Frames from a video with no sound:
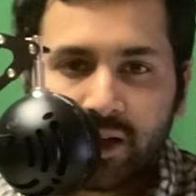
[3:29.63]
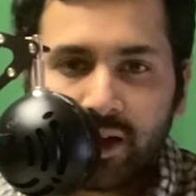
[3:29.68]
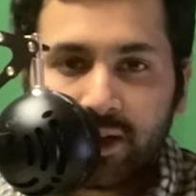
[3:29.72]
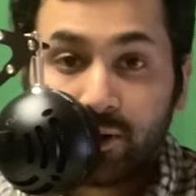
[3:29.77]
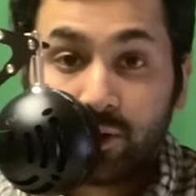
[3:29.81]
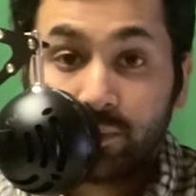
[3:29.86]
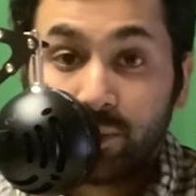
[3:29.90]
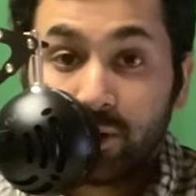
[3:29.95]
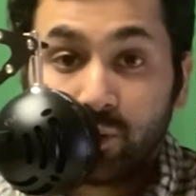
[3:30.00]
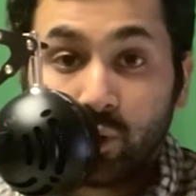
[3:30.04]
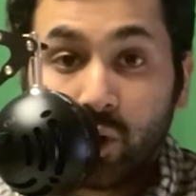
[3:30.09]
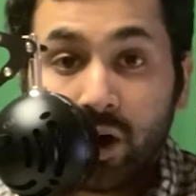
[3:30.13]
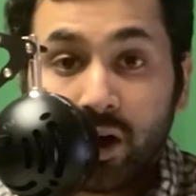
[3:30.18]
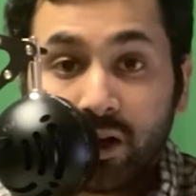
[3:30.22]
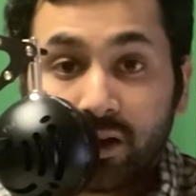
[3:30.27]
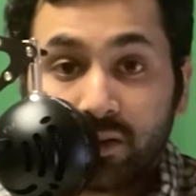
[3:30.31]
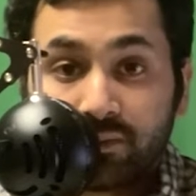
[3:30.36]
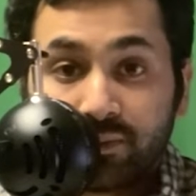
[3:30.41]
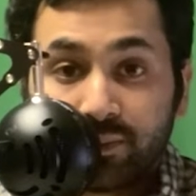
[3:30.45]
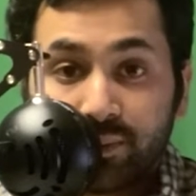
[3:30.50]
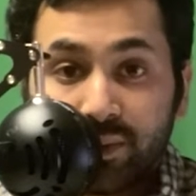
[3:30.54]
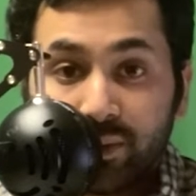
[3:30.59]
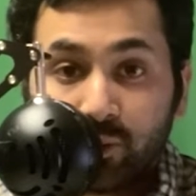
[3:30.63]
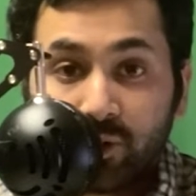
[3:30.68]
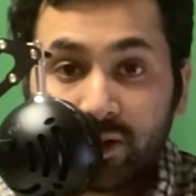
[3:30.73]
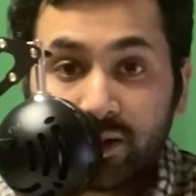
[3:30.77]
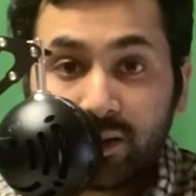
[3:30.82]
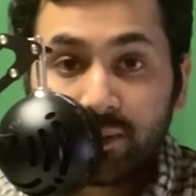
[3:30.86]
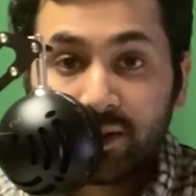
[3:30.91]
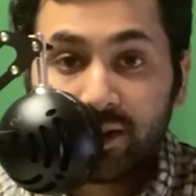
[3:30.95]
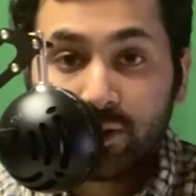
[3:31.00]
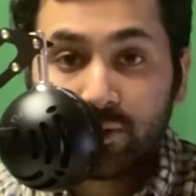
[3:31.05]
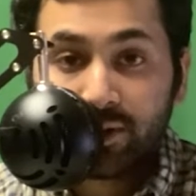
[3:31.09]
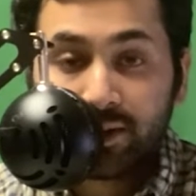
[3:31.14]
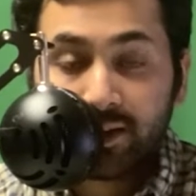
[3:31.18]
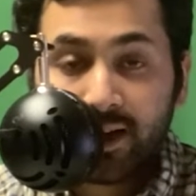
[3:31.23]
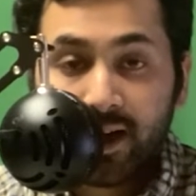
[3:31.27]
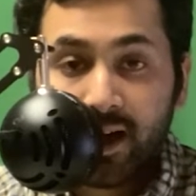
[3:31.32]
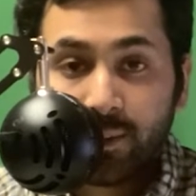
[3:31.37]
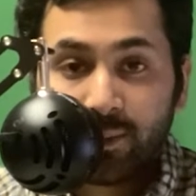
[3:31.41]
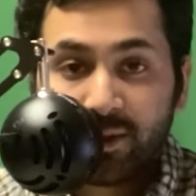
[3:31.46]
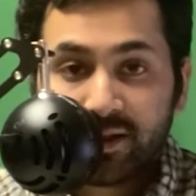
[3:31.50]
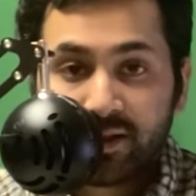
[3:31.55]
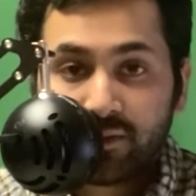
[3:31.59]
I could be wrong. People can let me know in the
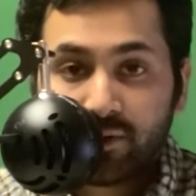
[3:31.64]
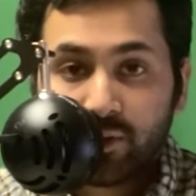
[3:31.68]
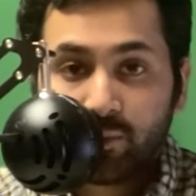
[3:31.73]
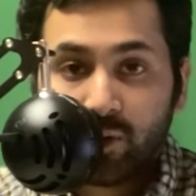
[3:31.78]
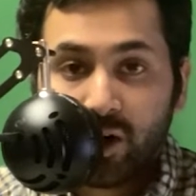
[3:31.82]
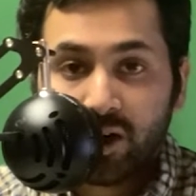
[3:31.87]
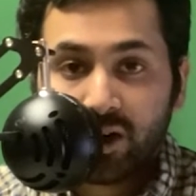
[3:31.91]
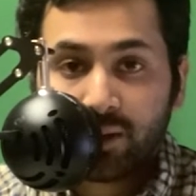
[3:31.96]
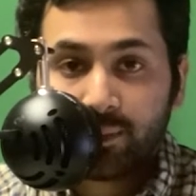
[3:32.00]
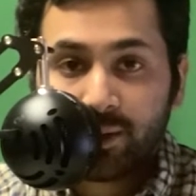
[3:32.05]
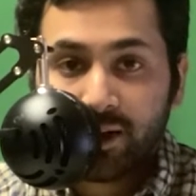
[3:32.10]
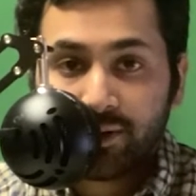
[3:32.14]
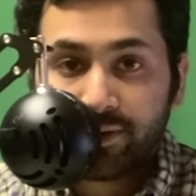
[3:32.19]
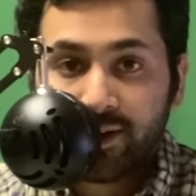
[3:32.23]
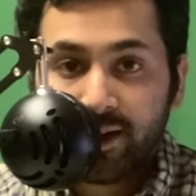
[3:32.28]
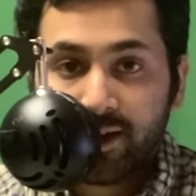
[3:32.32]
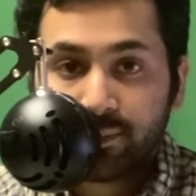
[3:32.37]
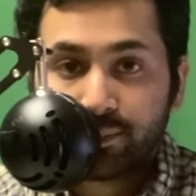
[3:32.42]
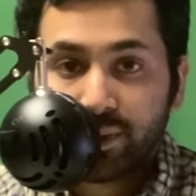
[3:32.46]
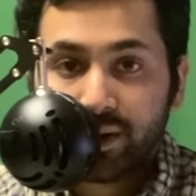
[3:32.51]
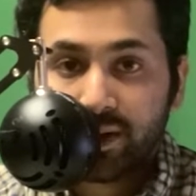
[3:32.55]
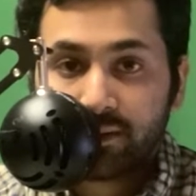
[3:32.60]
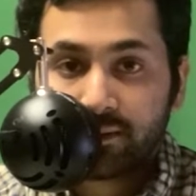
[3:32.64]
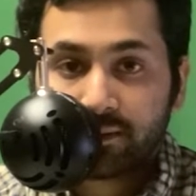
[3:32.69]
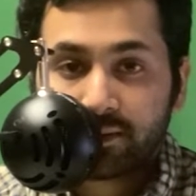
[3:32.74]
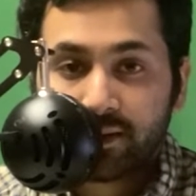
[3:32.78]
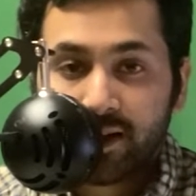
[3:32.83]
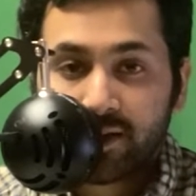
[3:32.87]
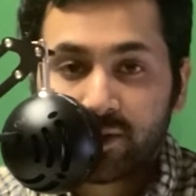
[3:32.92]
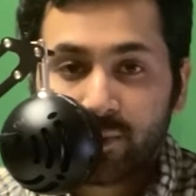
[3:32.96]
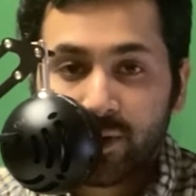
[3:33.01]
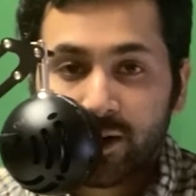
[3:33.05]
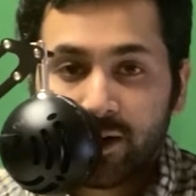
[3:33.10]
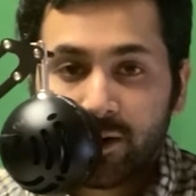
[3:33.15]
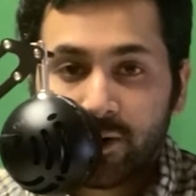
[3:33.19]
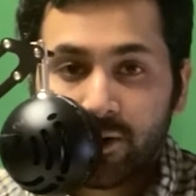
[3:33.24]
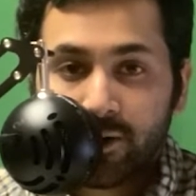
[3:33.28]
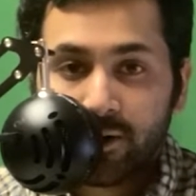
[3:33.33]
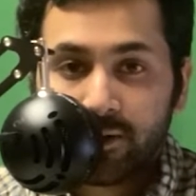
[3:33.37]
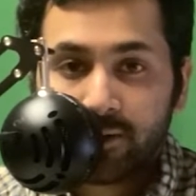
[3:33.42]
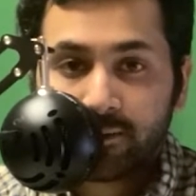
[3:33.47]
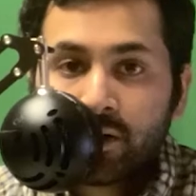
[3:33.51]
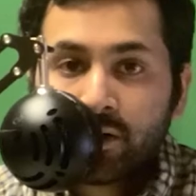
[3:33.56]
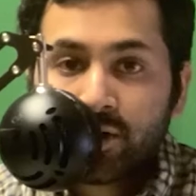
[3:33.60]
comments if I'm wrong about that, but that's what I heard.